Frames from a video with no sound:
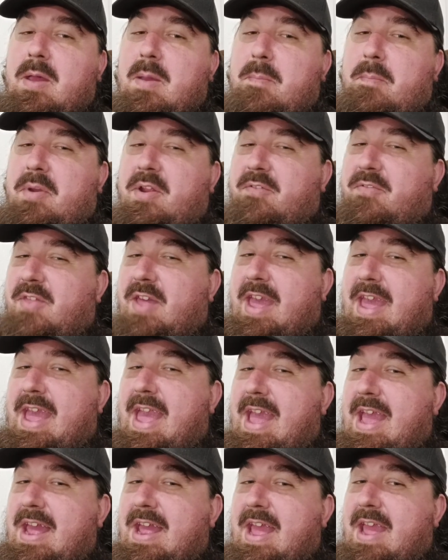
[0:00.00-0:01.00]
but if
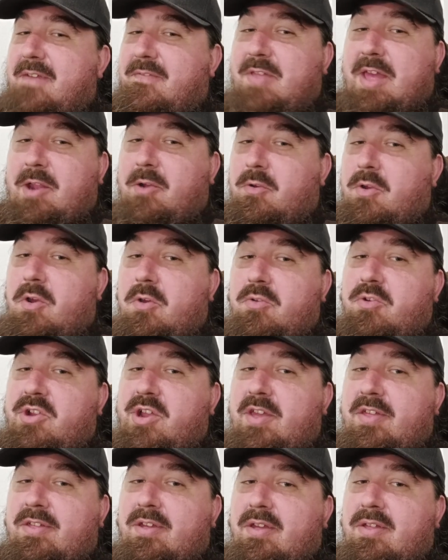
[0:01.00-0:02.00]
they don't know
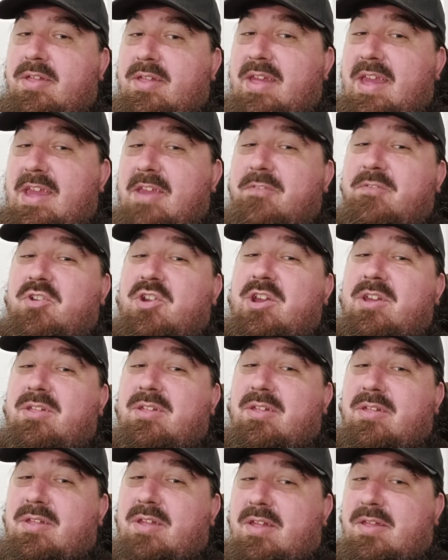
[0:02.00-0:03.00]
Jesus, if
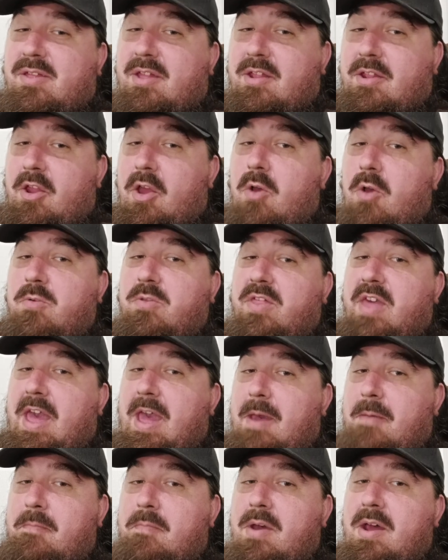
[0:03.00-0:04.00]
Jesus doesn't know
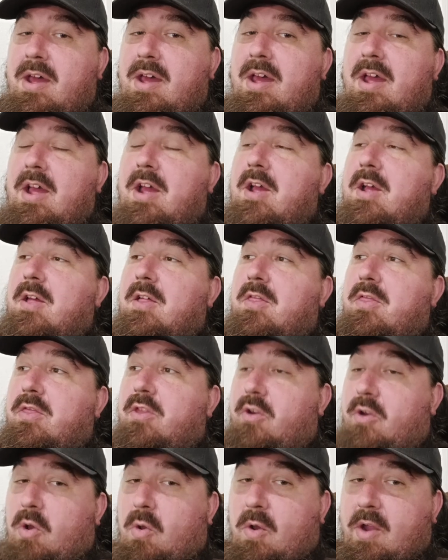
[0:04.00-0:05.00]
them,
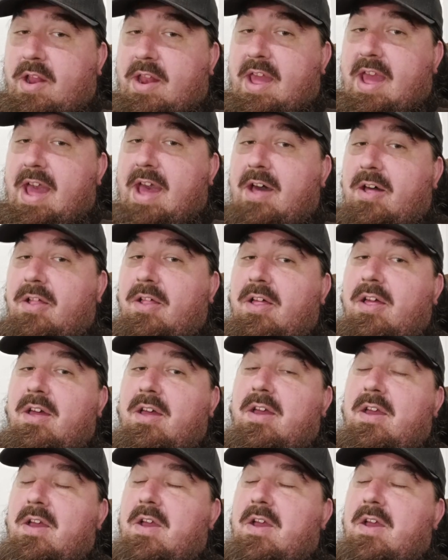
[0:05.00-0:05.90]
they're going to hell.